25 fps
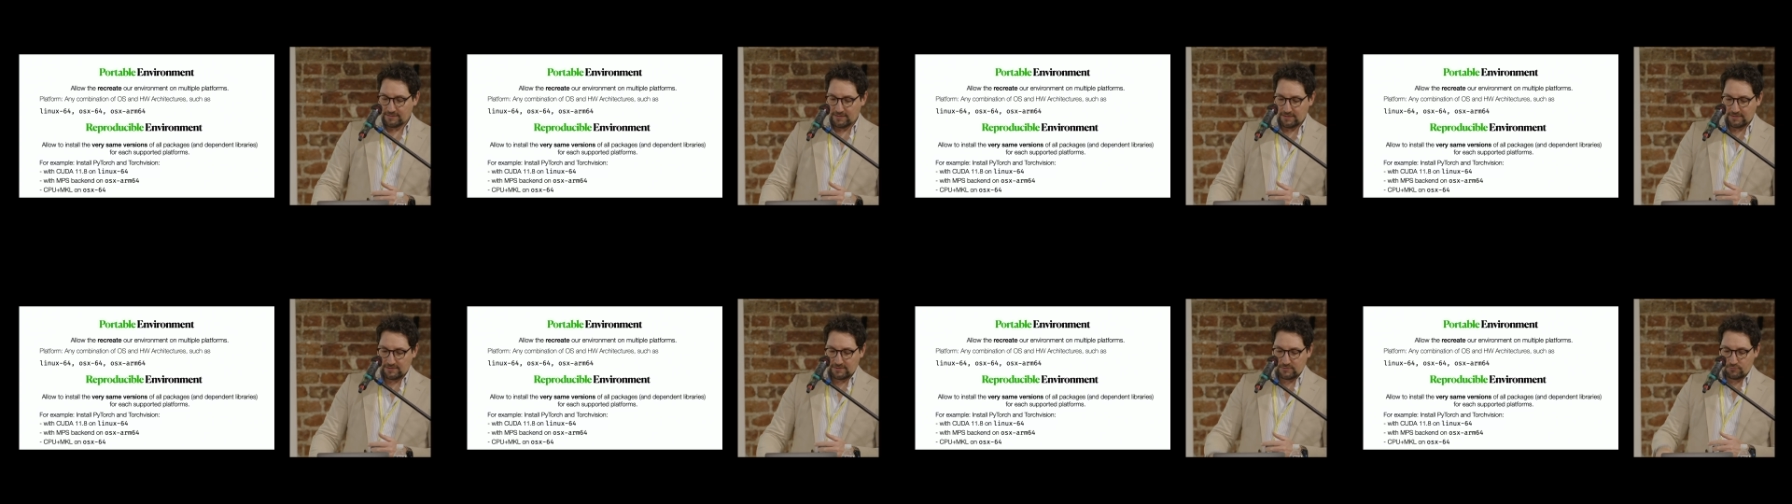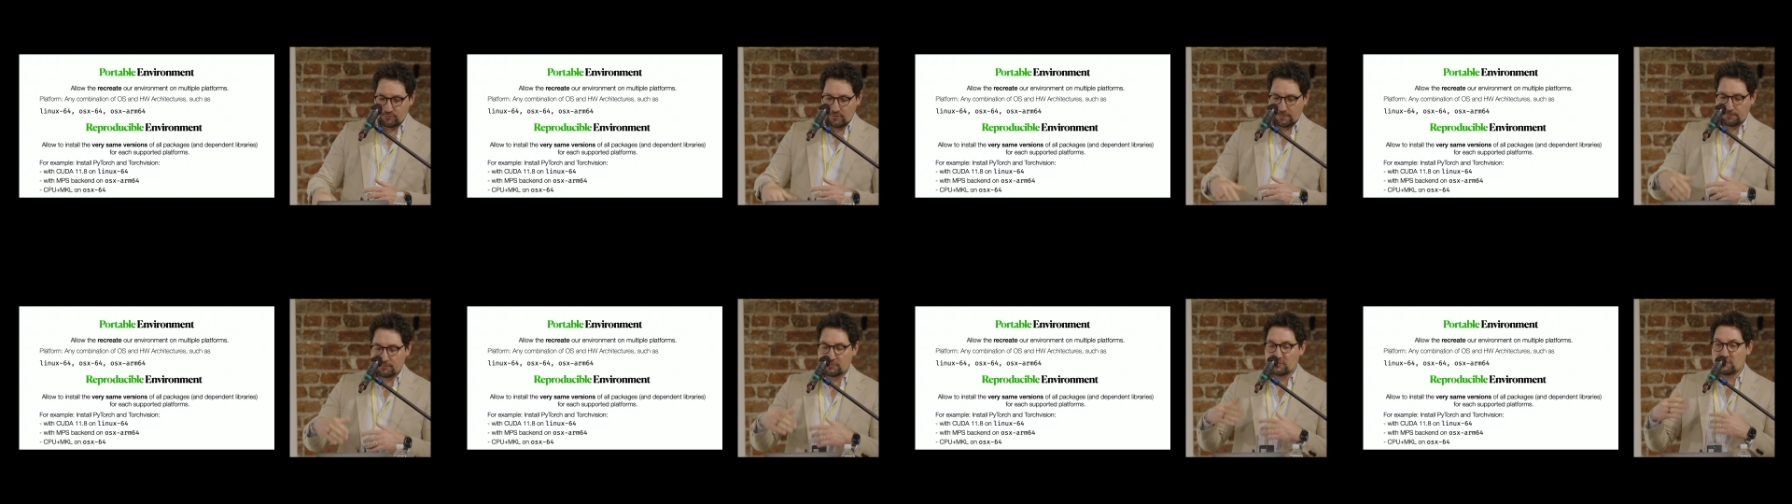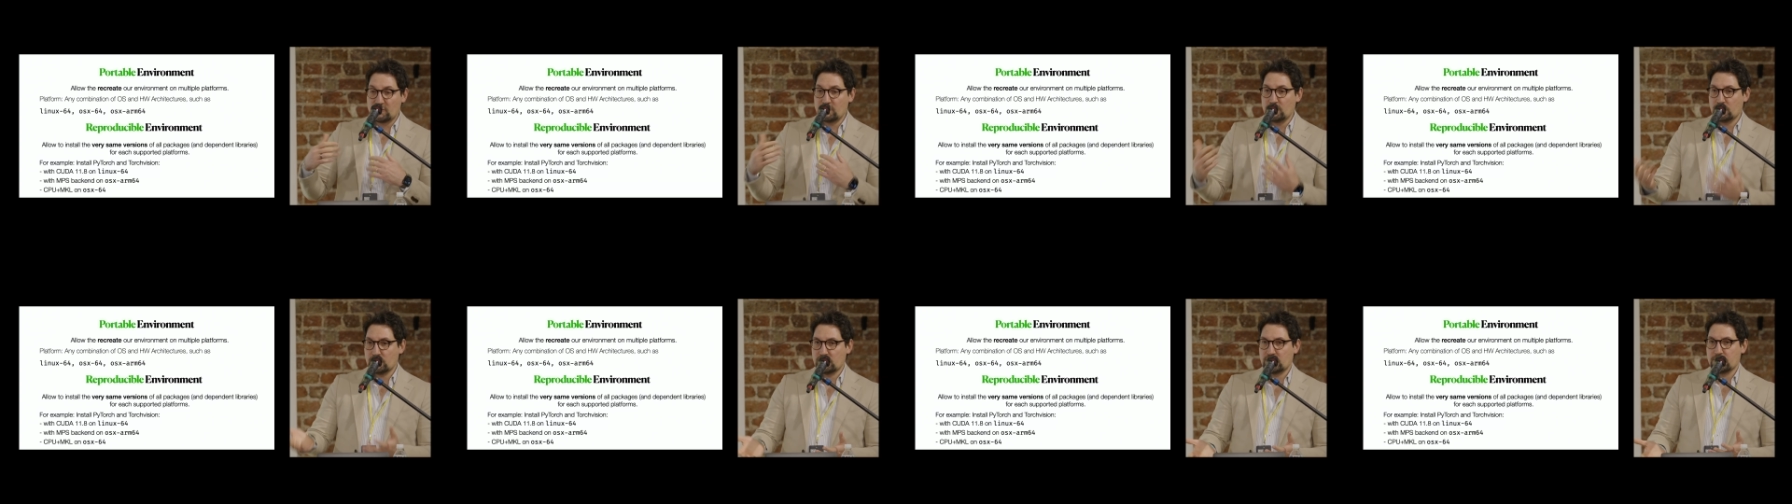this
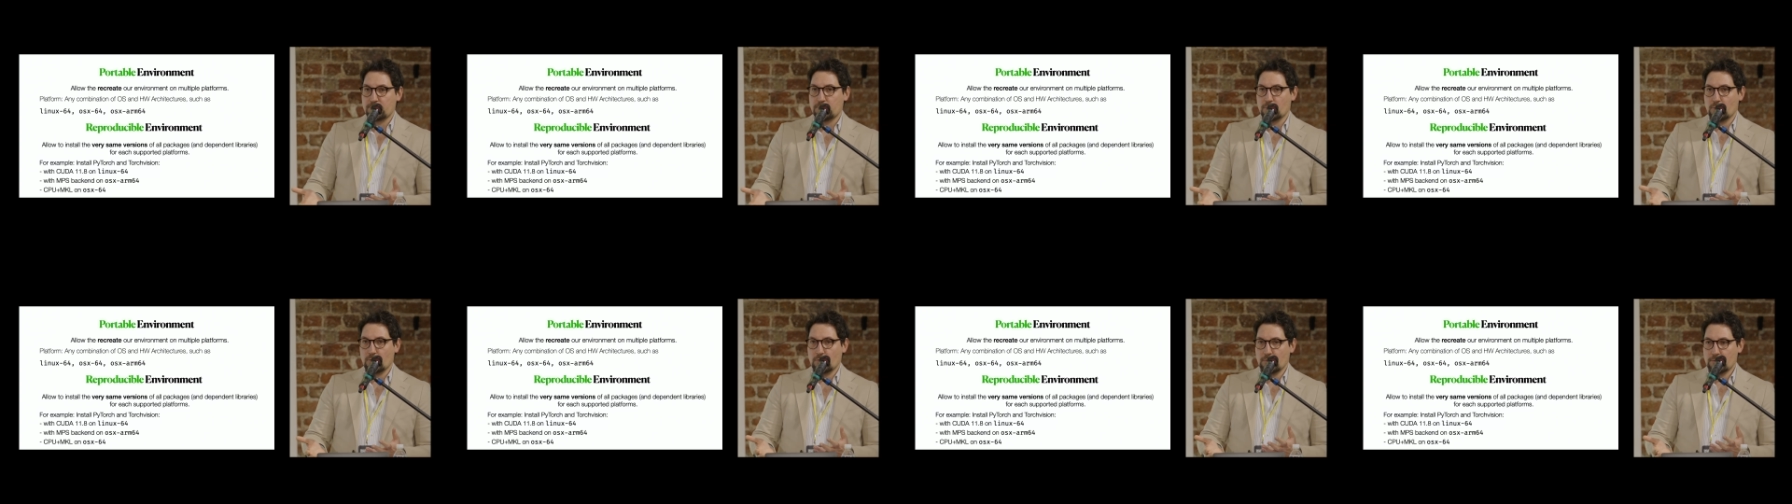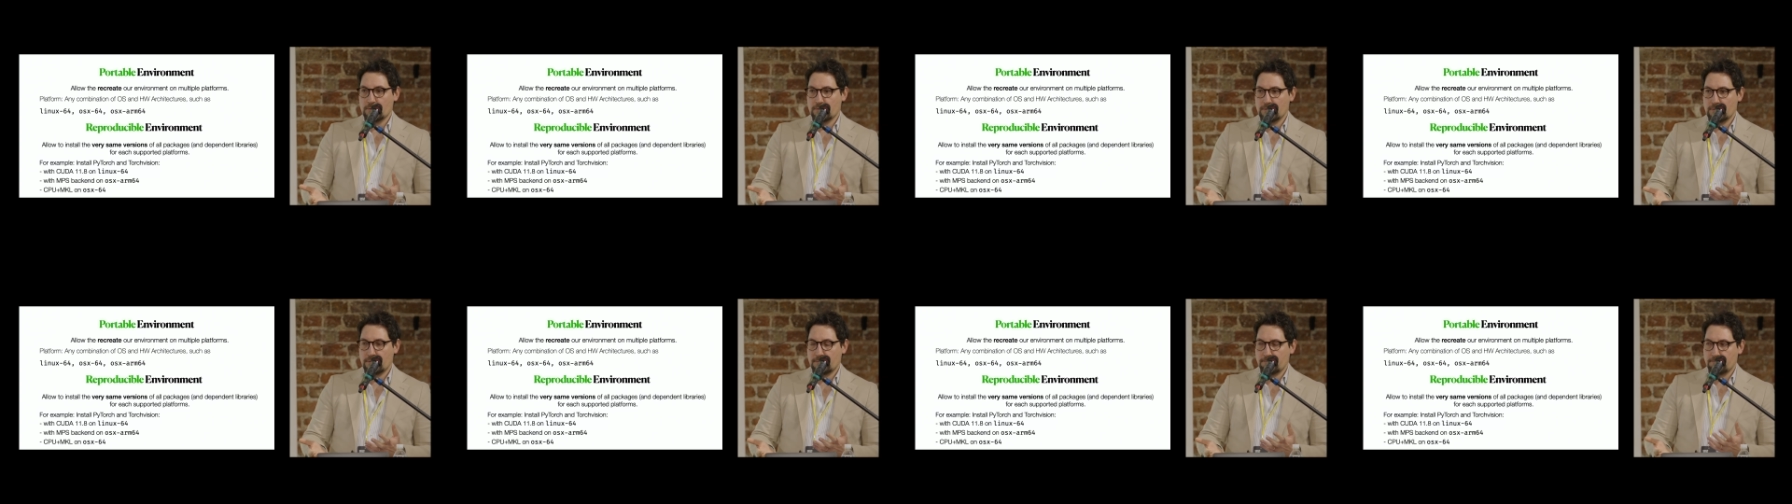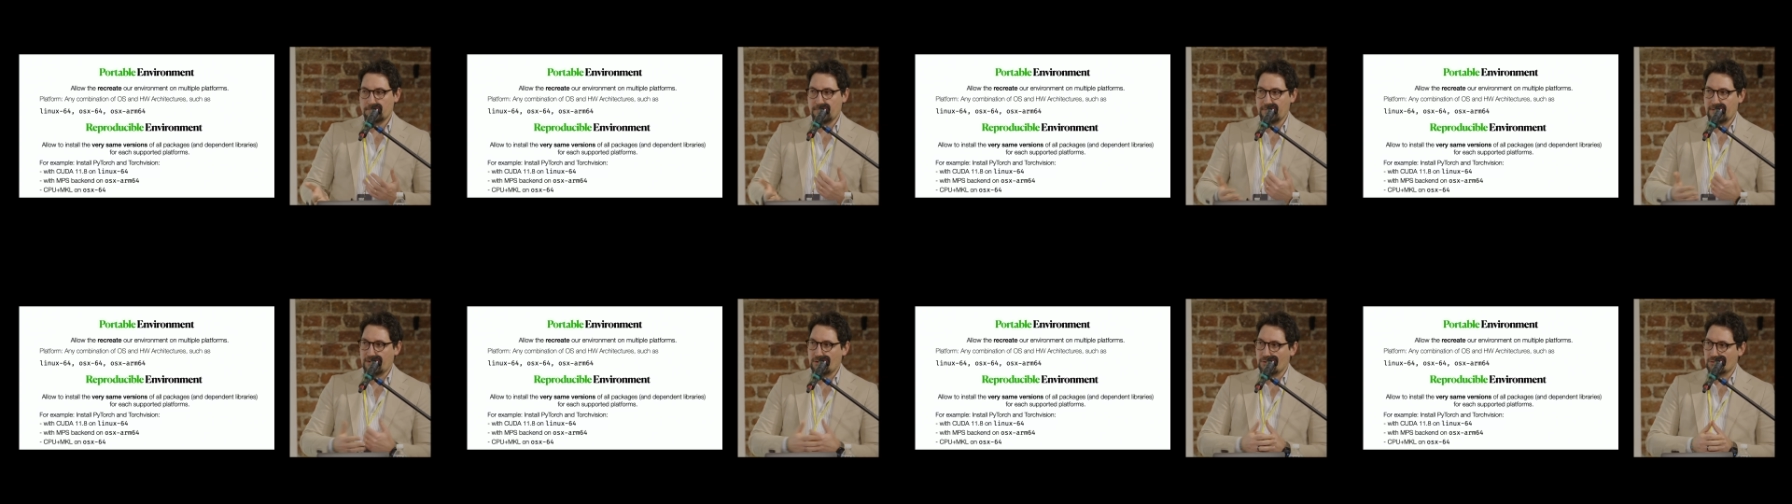reproducible
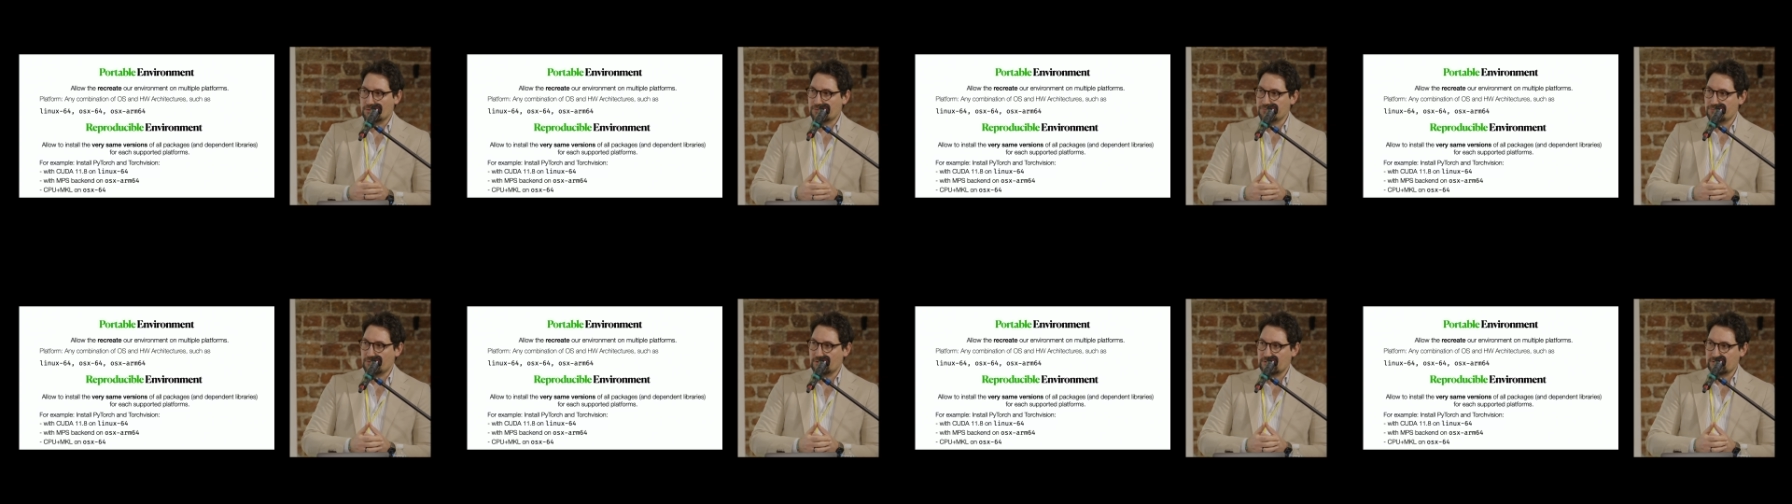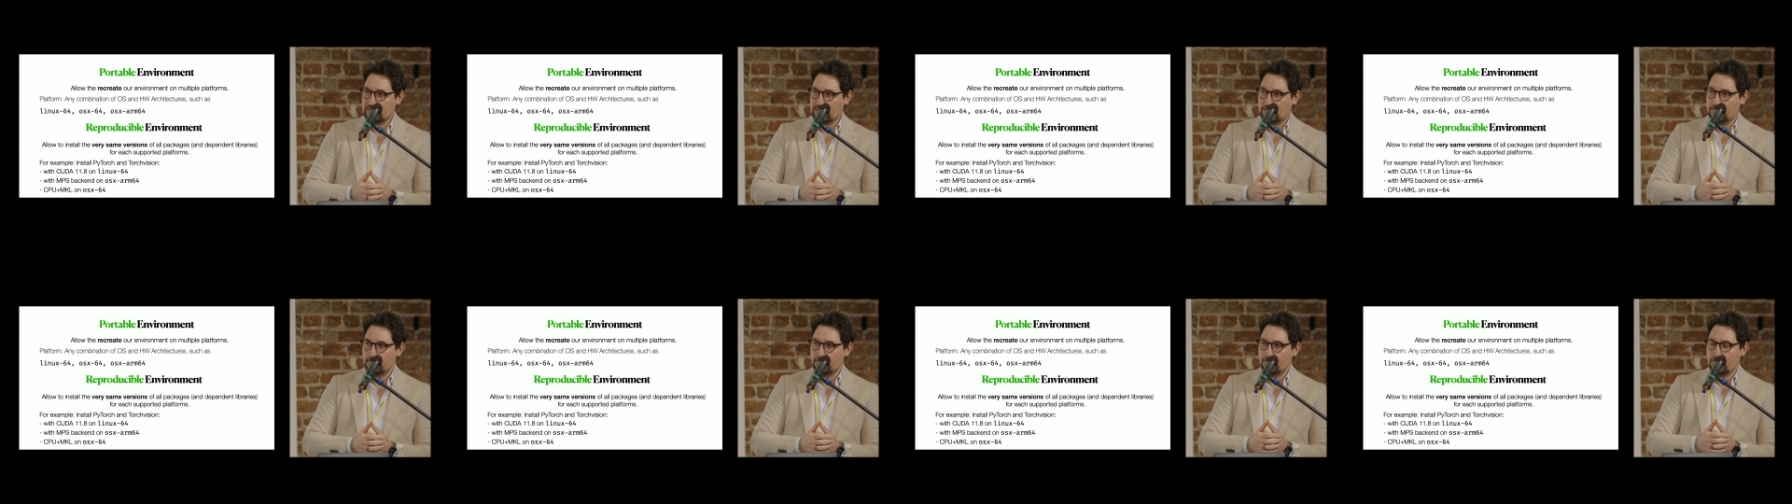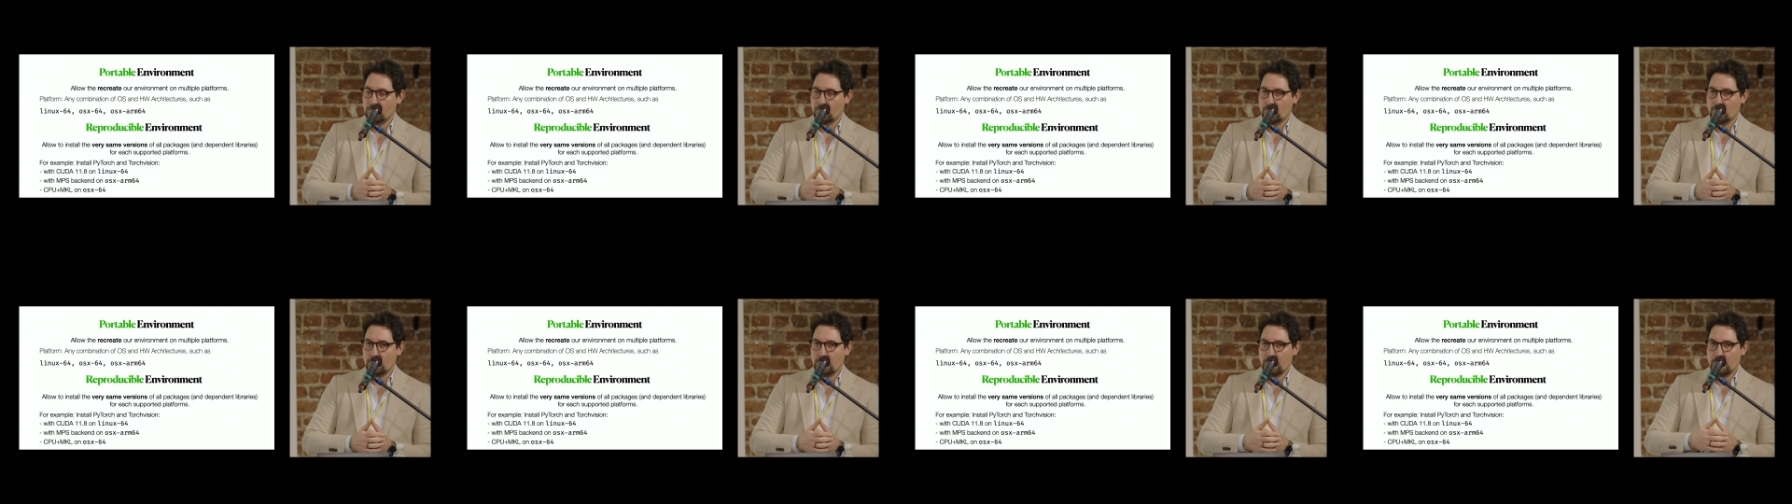because, for
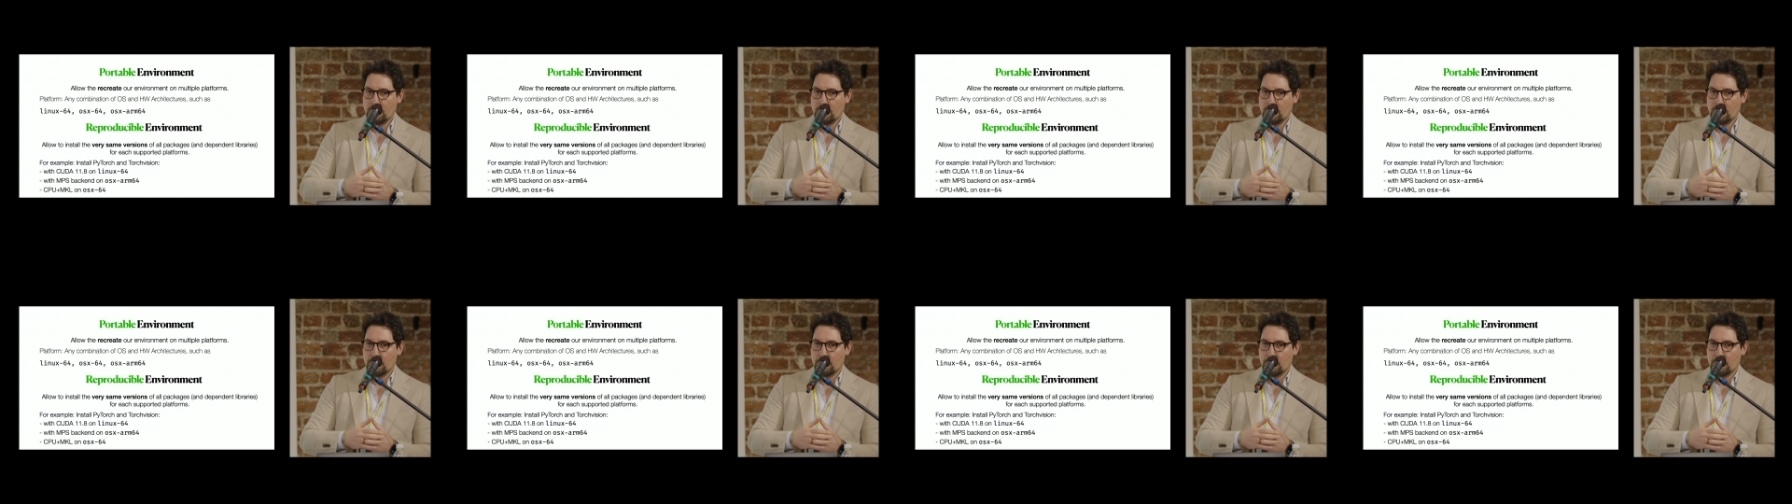example,